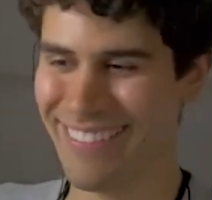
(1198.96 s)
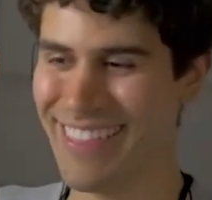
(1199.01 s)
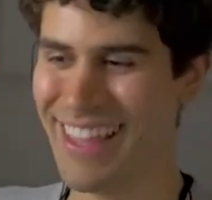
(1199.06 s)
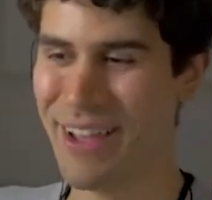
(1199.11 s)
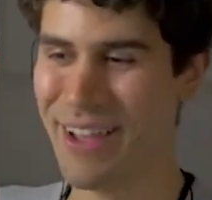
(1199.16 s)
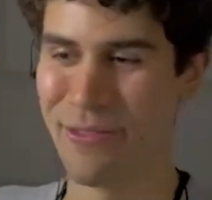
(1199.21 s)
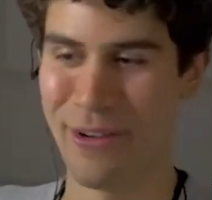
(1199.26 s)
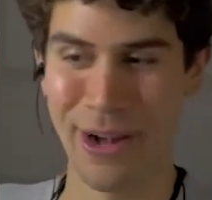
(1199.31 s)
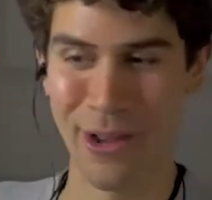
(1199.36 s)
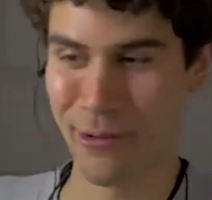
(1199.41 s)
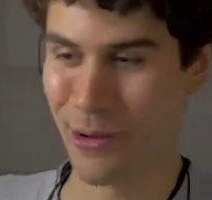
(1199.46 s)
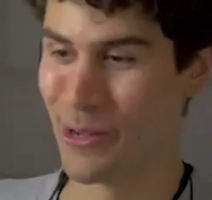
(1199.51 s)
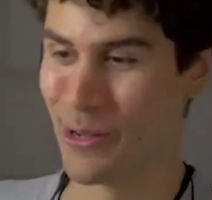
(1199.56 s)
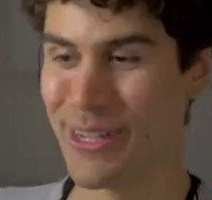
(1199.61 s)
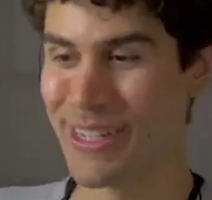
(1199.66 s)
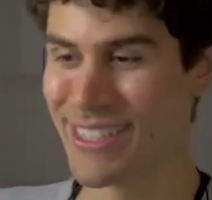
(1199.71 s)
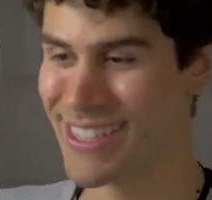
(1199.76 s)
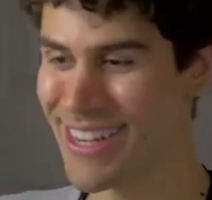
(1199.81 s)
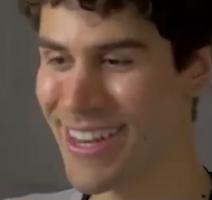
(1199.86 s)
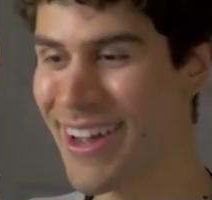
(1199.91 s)
for anyone who
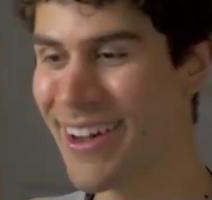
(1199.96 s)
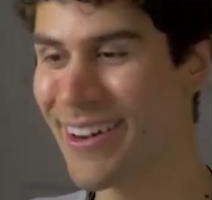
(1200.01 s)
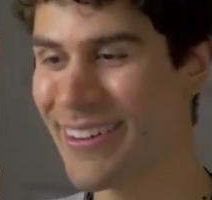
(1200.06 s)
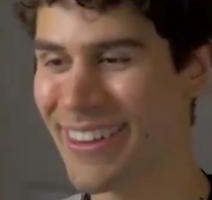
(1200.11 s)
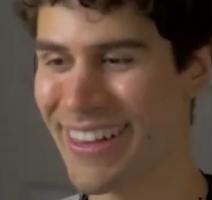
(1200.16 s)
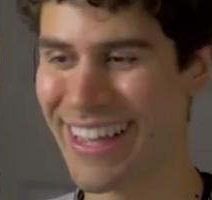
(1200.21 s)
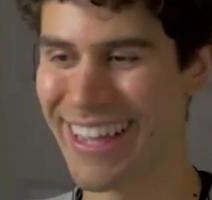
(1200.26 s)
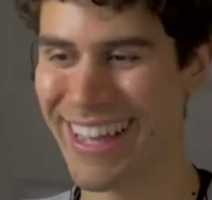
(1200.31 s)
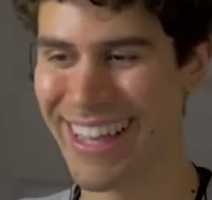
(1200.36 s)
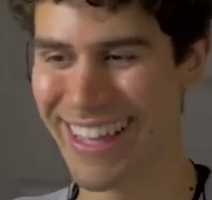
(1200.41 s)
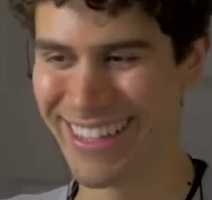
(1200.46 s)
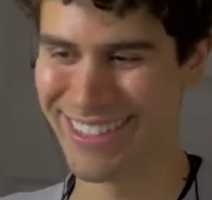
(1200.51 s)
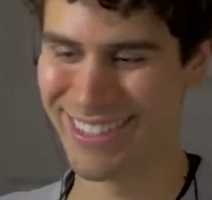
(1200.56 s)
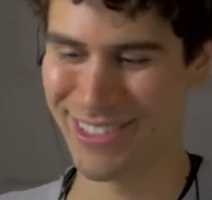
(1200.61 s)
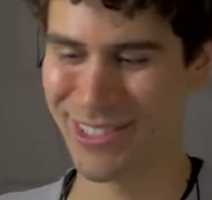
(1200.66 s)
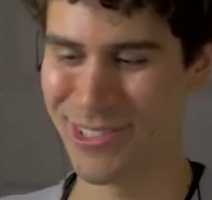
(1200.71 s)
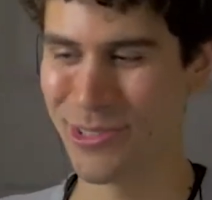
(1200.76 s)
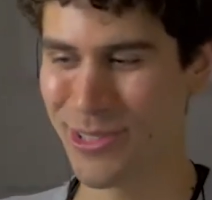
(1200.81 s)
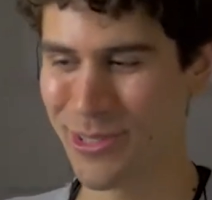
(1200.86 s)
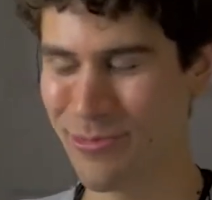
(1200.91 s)
doesn't know, like,
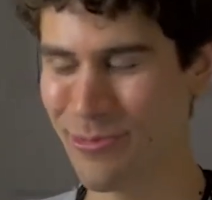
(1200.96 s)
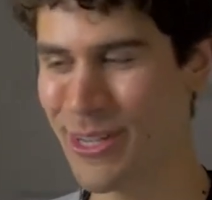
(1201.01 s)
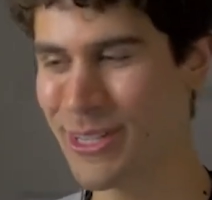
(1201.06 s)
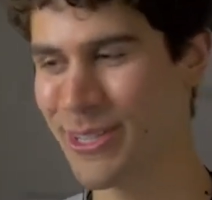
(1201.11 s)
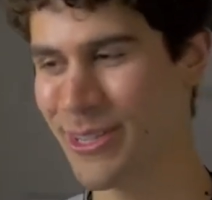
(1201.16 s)
do some research